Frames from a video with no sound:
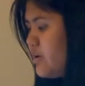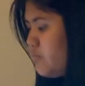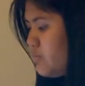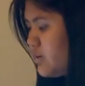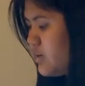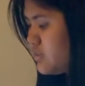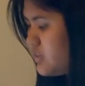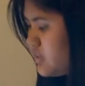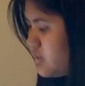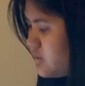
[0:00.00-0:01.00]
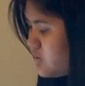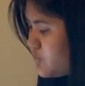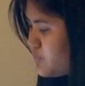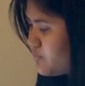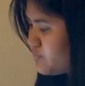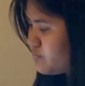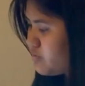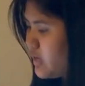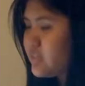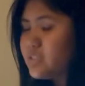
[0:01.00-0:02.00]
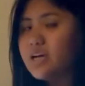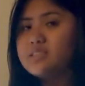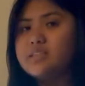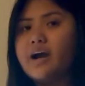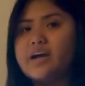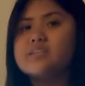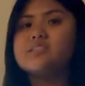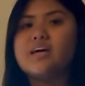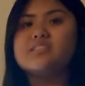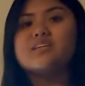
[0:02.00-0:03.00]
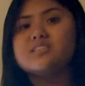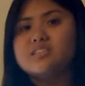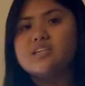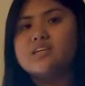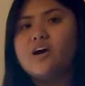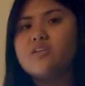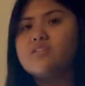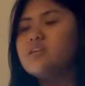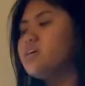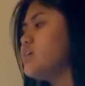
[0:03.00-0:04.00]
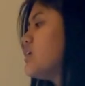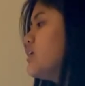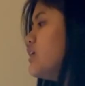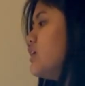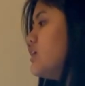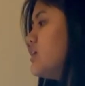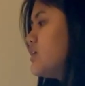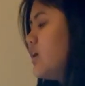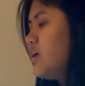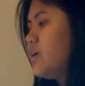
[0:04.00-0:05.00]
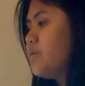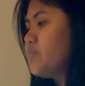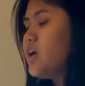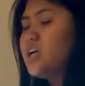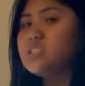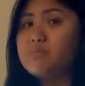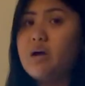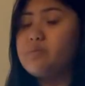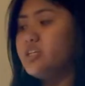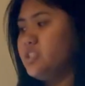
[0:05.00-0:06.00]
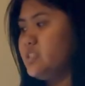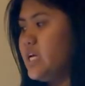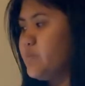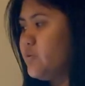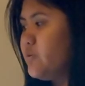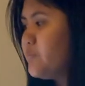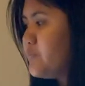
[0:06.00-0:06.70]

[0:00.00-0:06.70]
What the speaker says: because his product has the highest line density on the concept combination table.